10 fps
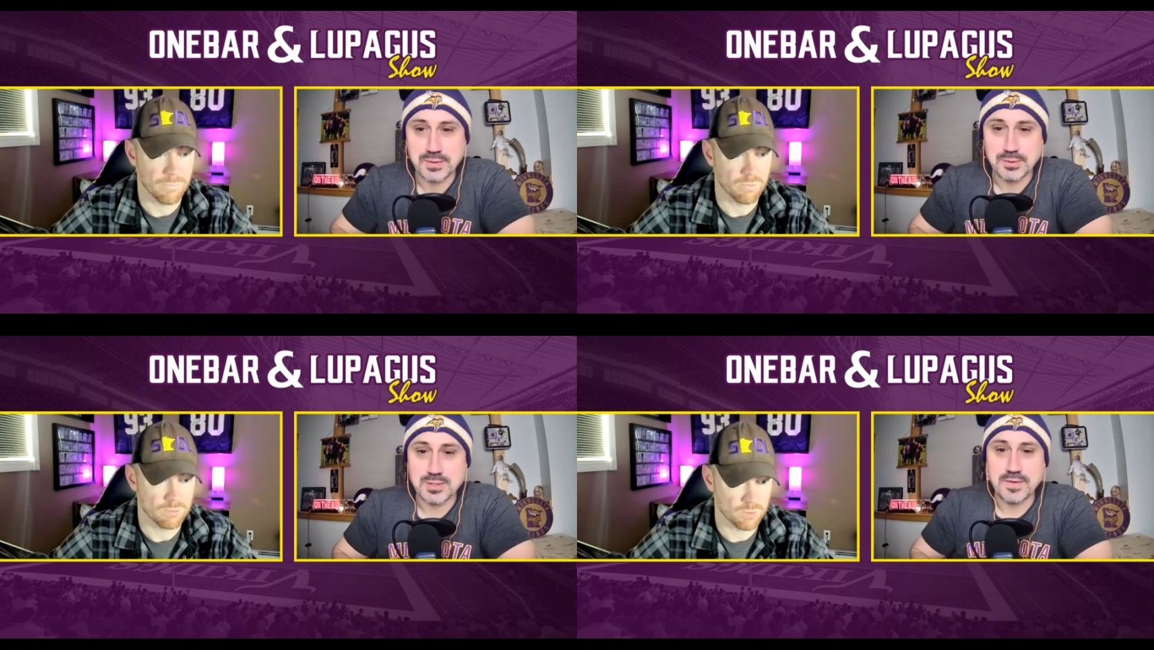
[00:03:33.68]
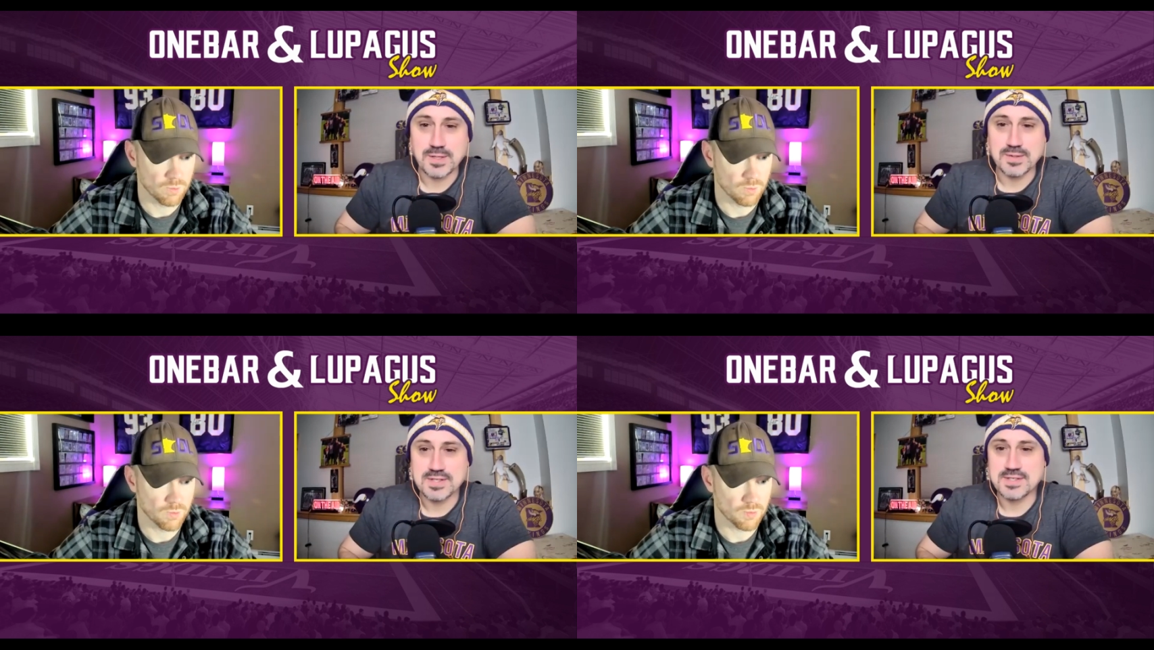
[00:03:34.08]
Speaker 1: for doing this
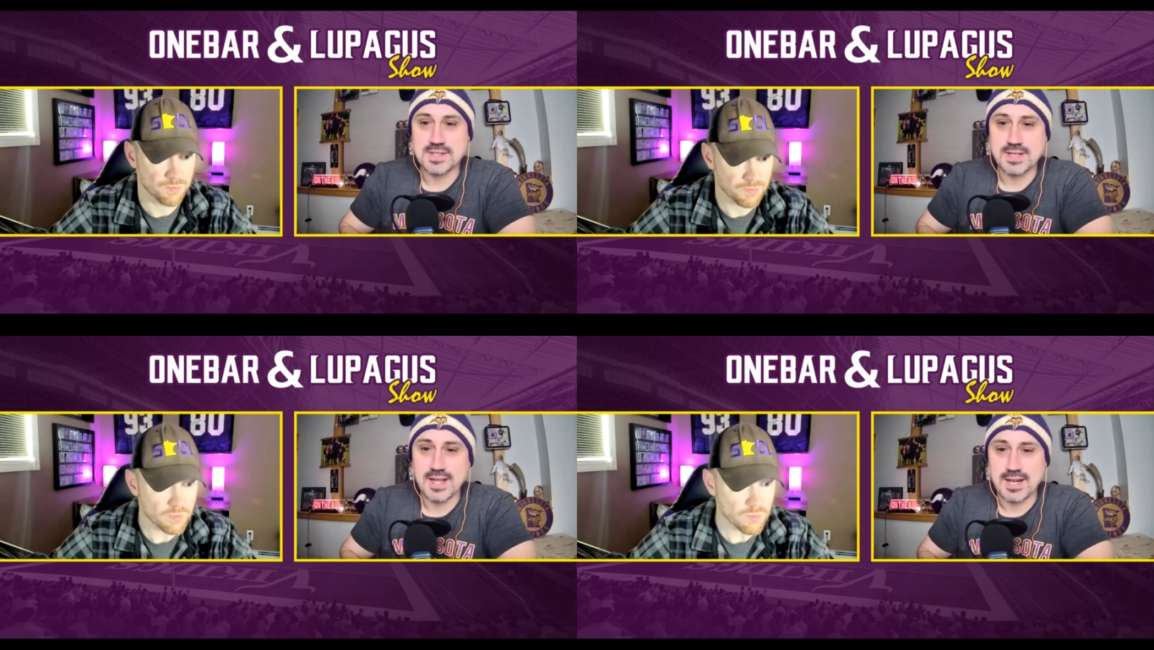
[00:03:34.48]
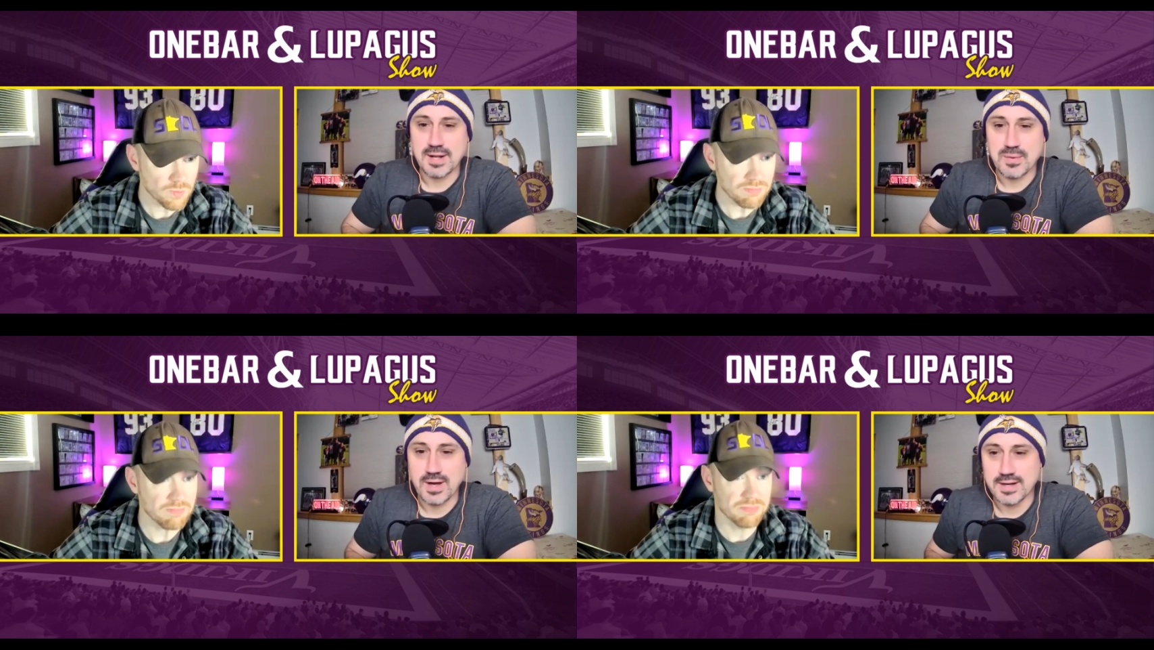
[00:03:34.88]
video. This is the guy that
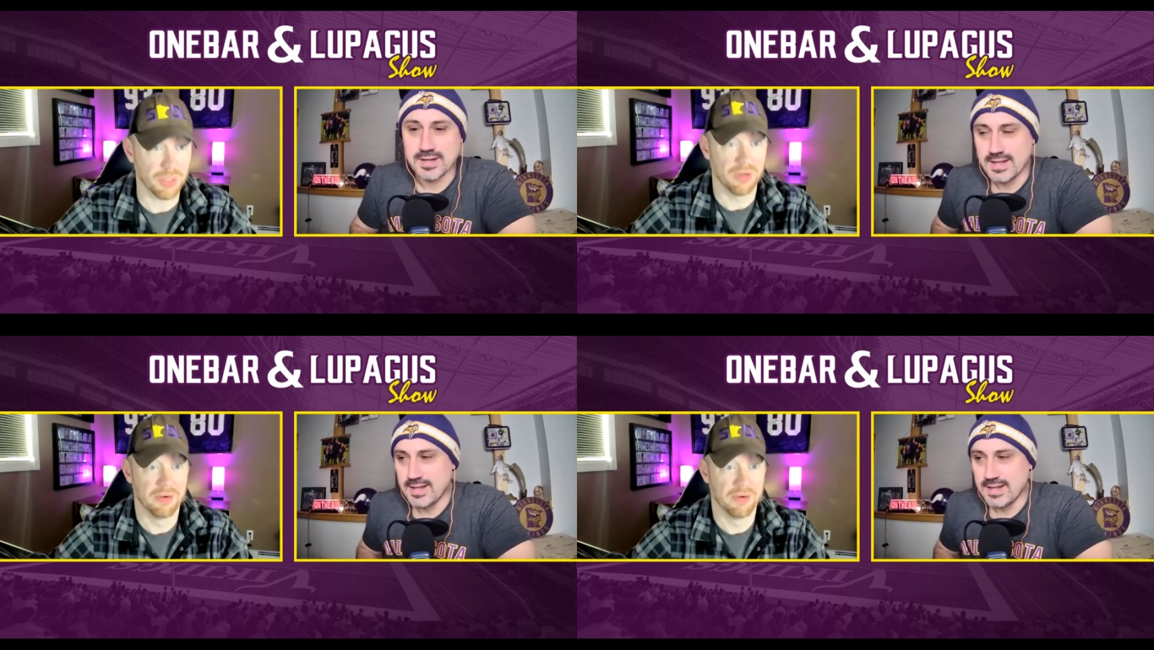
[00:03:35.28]
I want.